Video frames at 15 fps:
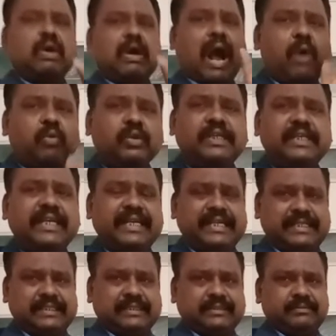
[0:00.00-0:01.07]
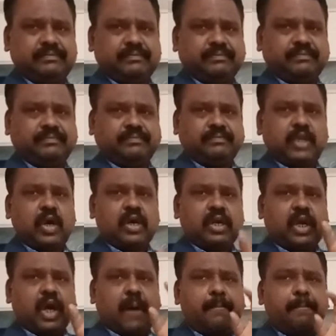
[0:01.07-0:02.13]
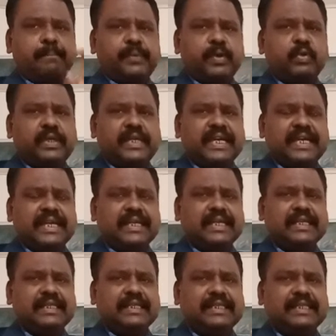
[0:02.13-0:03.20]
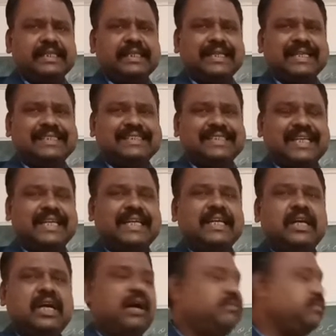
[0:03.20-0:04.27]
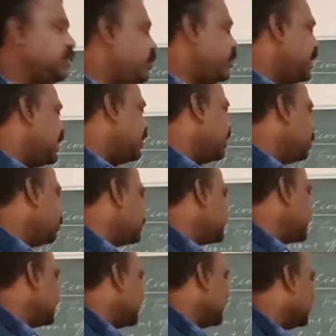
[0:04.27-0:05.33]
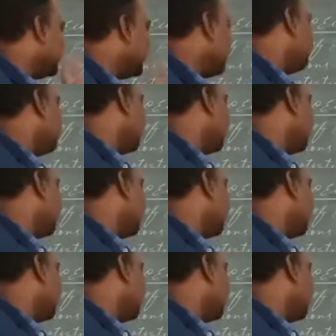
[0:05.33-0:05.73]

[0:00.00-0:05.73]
counting or computing national income, we are using the three